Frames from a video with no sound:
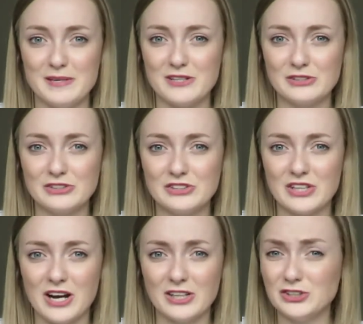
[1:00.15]

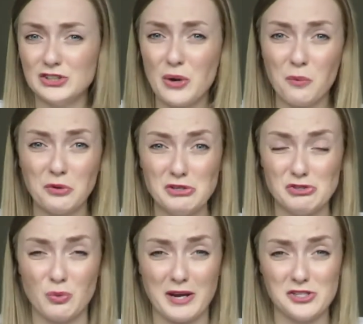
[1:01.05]
because I just don't want you
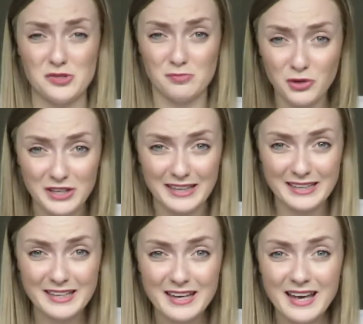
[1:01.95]
to waste your
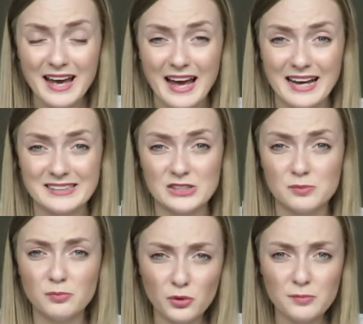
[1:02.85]
money, and more